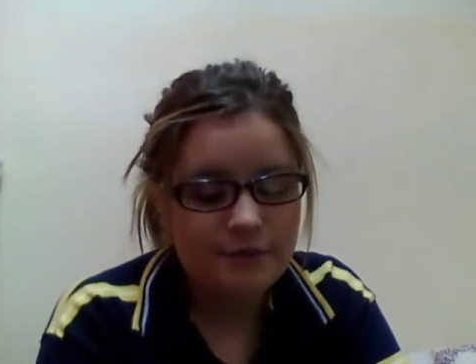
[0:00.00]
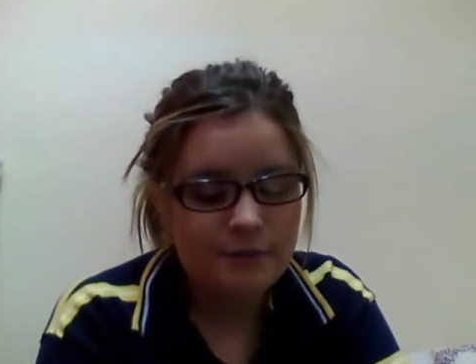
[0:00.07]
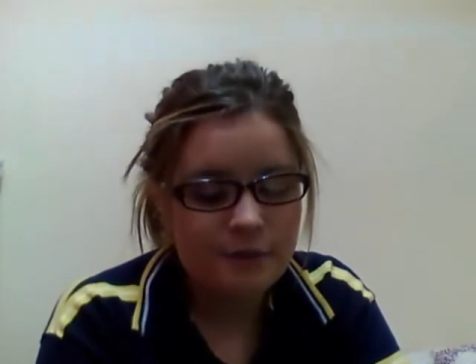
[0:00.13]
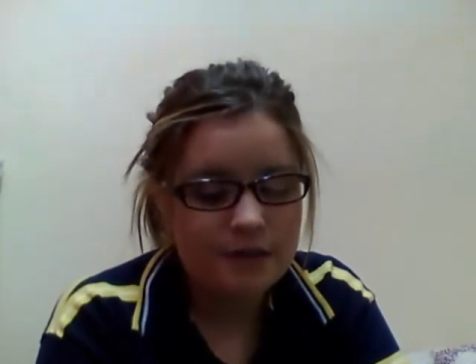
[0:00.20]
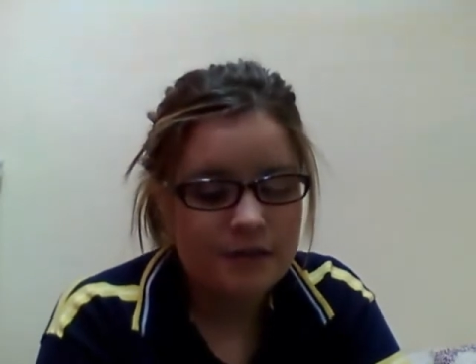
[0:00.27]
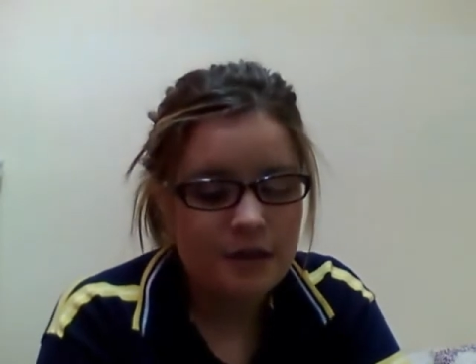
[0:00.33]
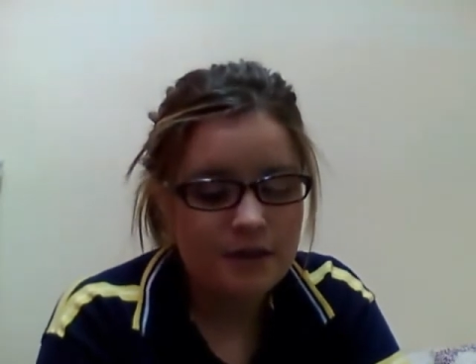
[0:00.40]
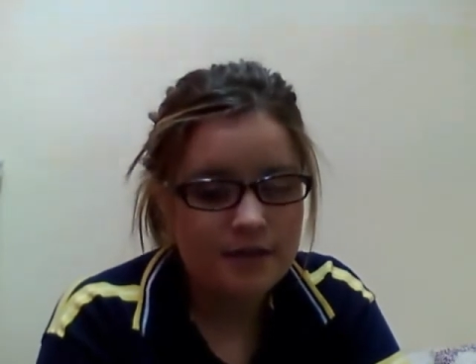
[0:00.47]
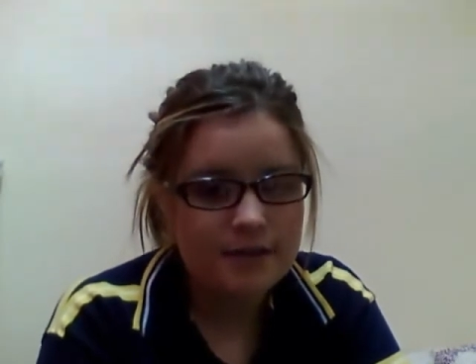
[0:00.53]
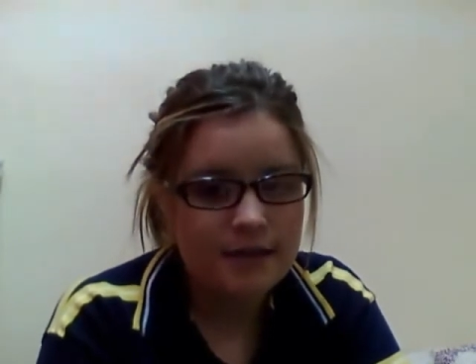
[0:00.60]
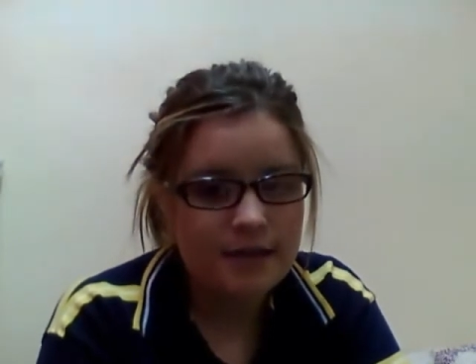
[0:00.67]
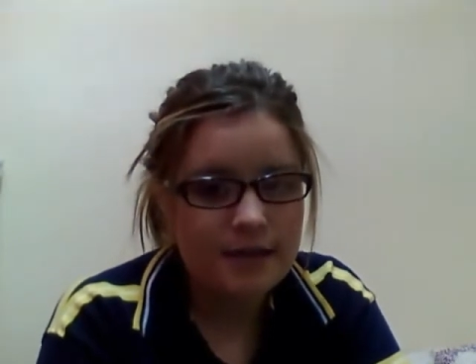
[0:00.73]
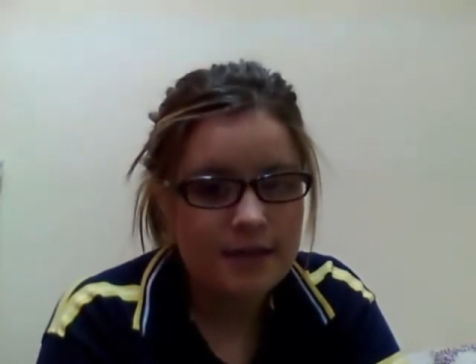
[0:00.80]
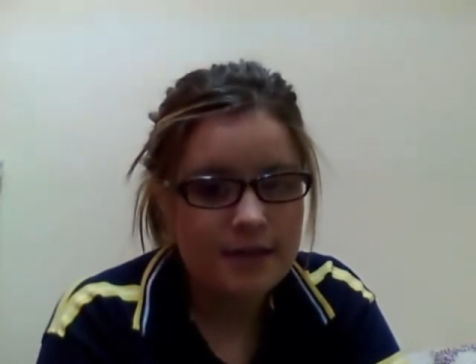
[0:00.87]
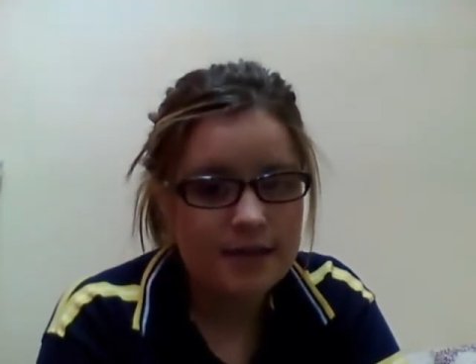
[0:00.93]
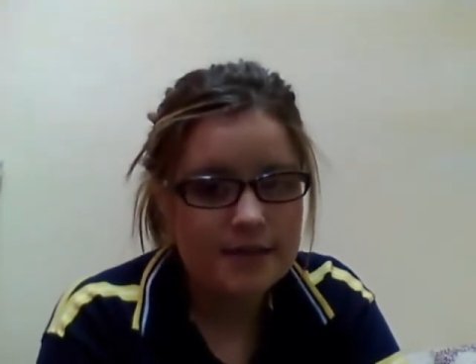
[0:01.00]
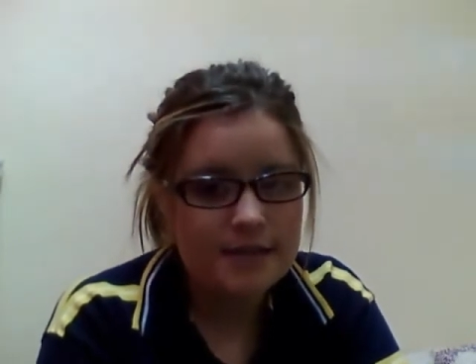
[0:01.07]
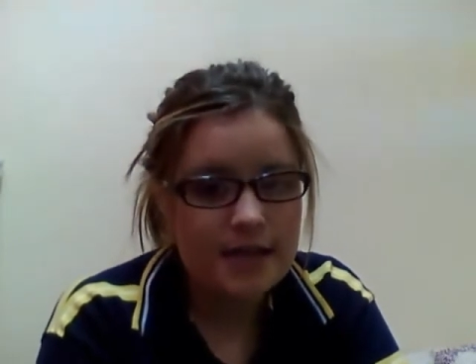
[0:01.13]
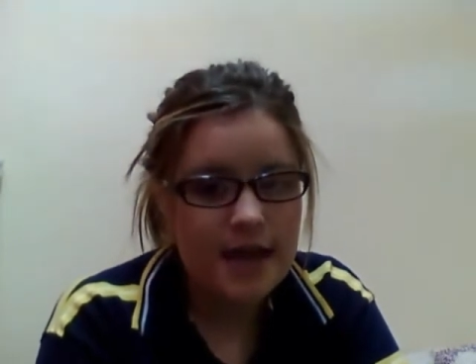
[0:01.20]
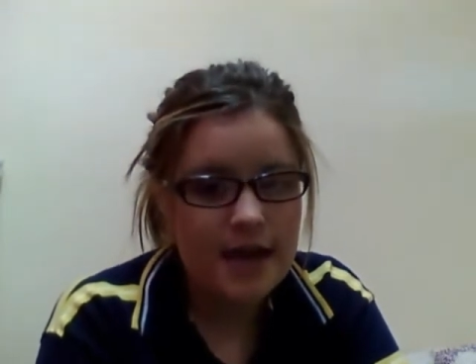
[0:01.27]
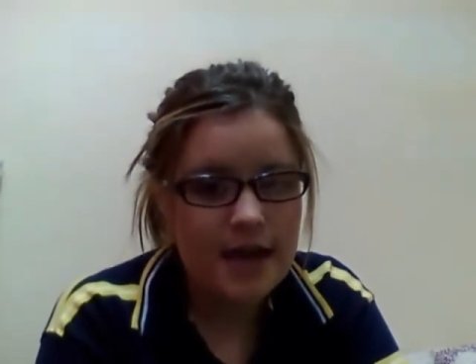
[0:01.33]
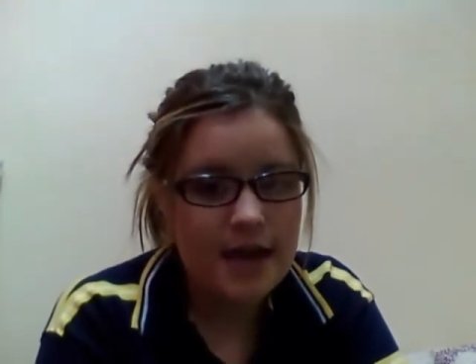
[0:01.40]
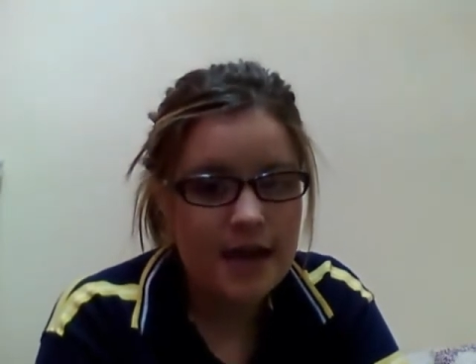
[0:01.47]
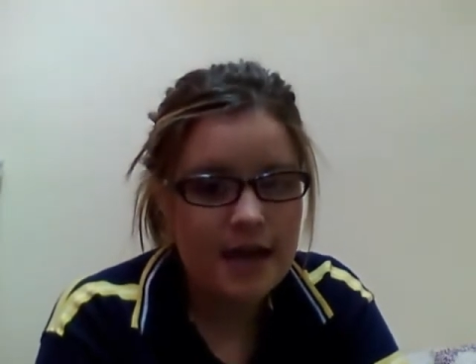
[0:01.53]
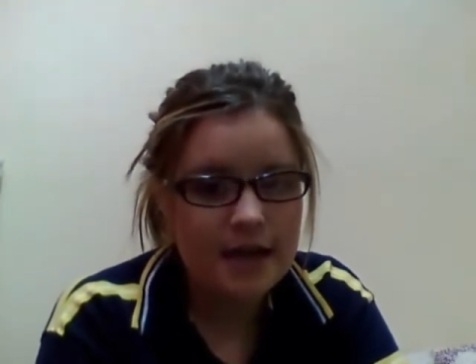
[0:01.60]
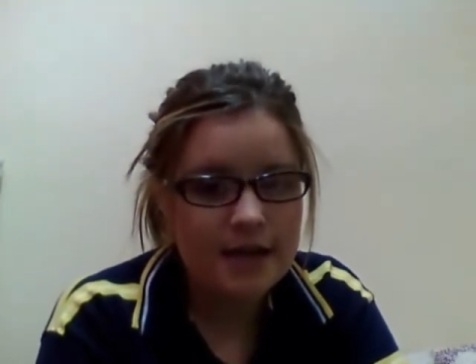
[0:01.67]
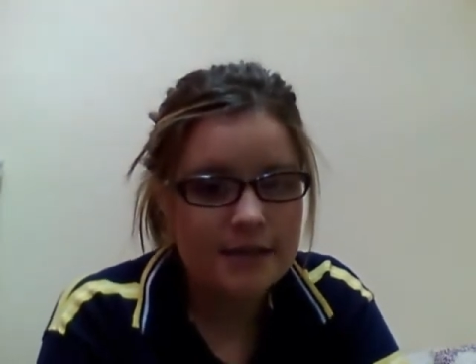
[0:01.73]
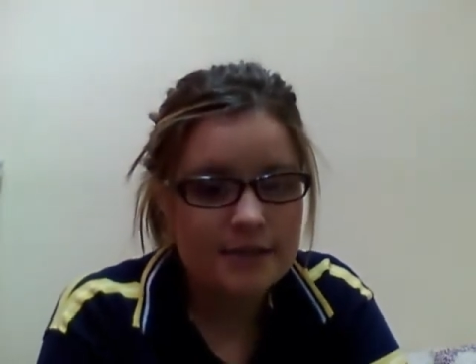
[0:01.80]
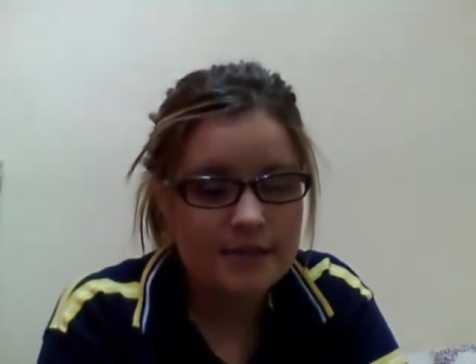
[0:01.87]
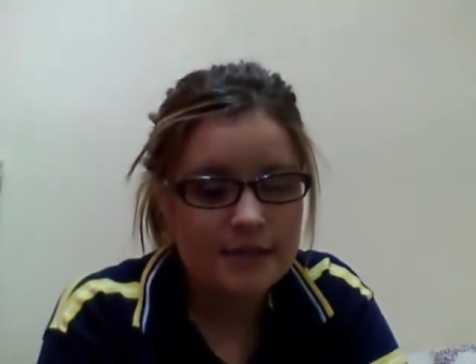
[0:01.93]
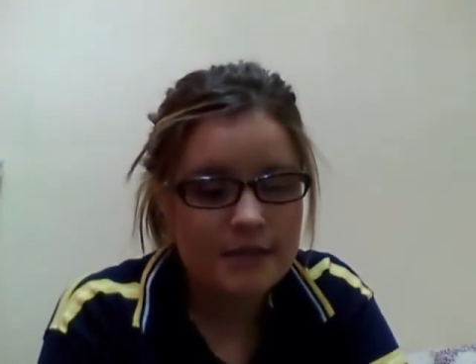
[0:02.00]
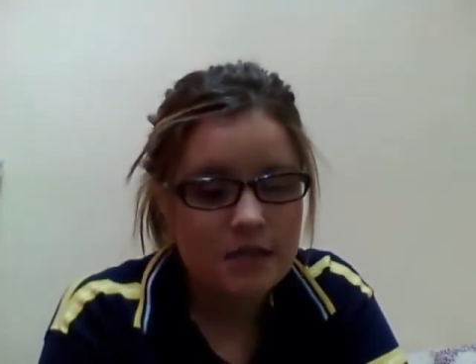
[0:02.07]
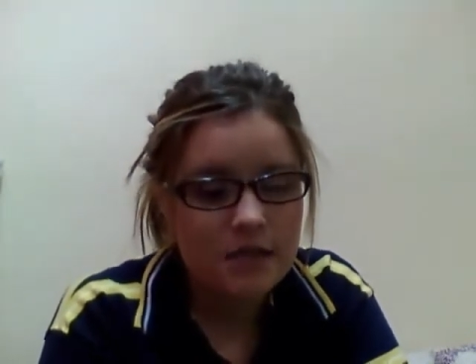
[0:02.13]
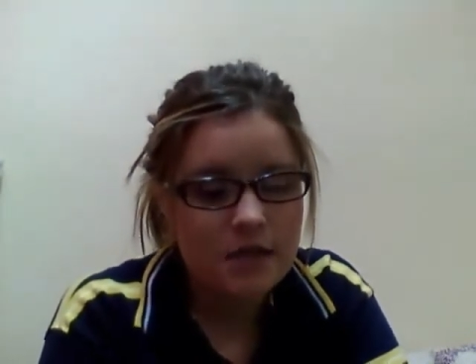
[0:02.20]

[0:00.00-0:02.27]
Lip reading: for my child studies, and